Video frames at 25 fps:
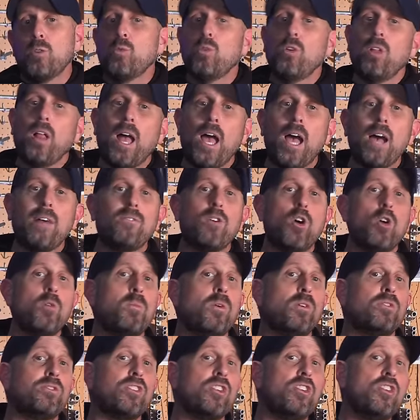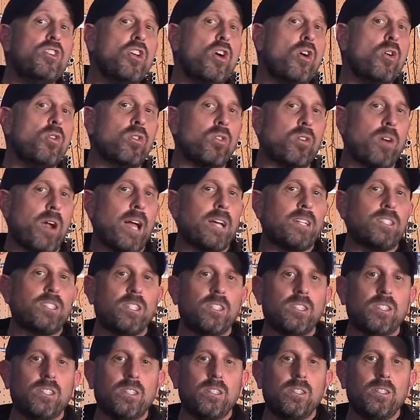we'll have almost no
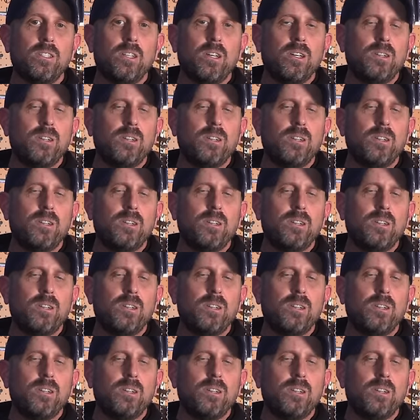crashes.